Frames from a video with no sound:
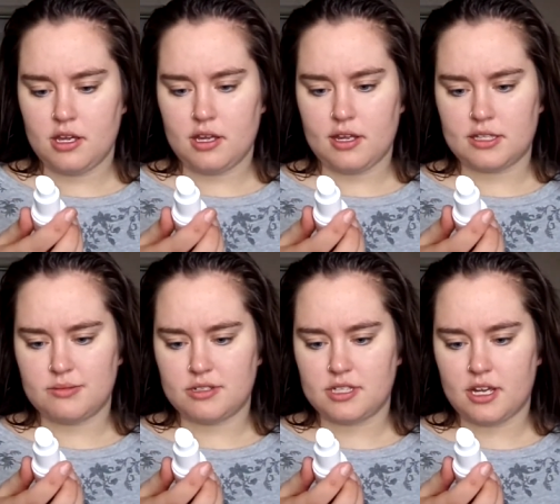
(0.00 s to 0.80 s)
It's
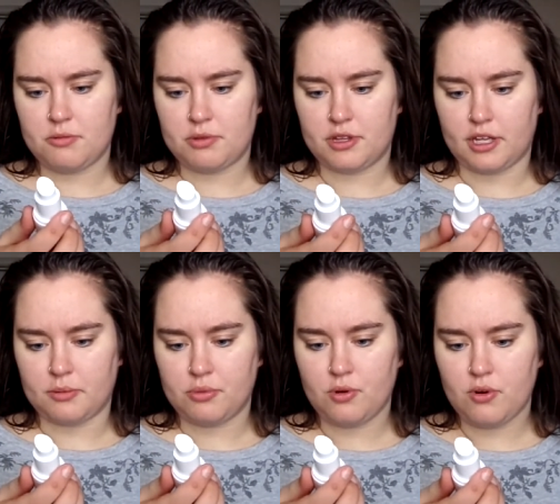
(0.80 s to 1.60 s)
supposed to help with like
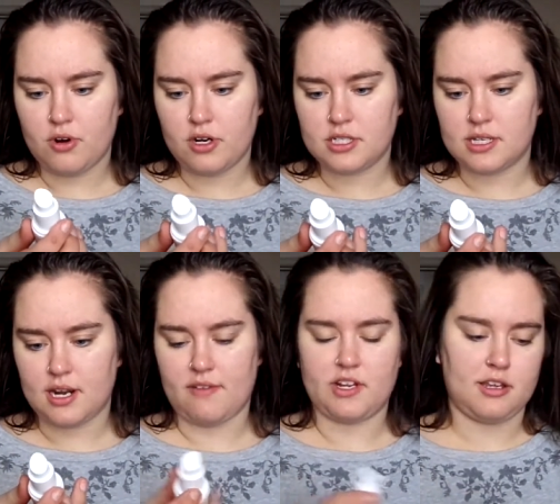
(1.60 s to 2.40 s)
pores and
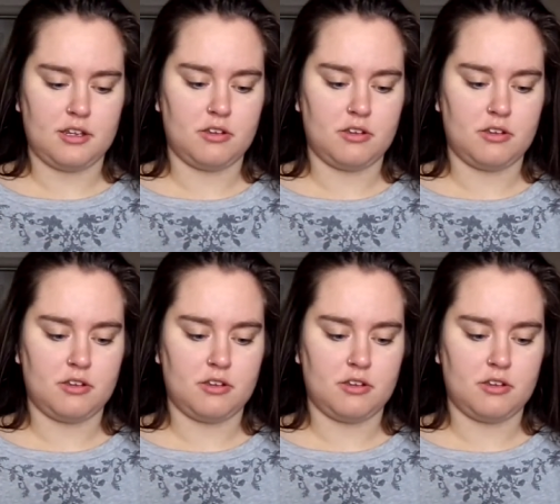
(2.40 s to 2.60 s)
everything.